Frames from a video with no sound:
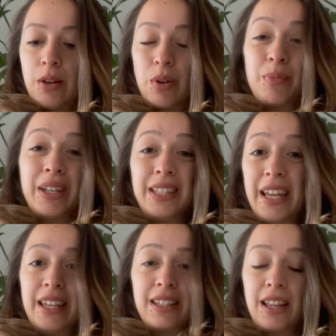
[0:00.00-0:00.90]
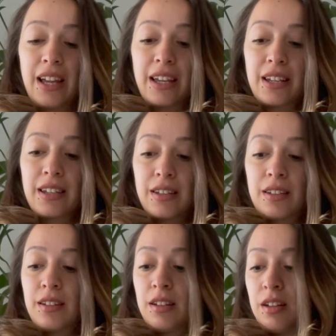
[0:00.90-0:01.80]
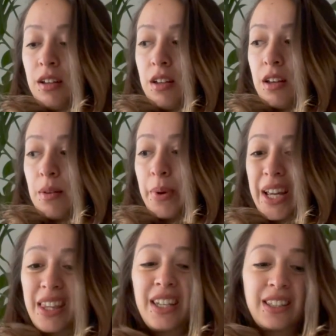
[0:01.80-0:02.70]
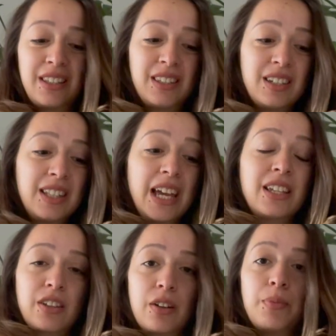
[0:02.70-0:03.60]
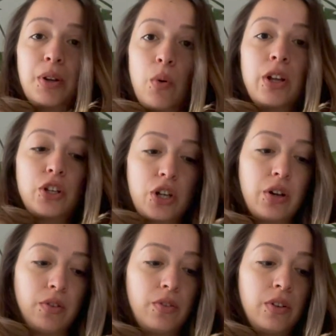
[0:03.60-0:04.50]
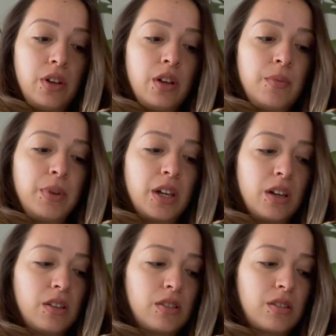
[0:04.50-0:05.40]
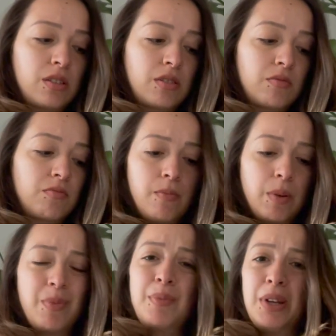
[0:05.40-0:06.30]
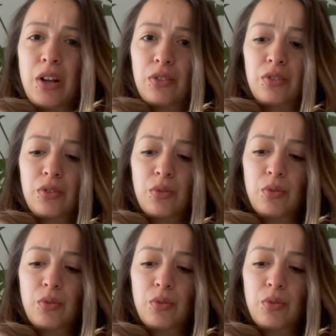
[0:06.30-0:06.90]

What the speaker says: what my day is like. But I think today is going to be quite chill because but maybe not, who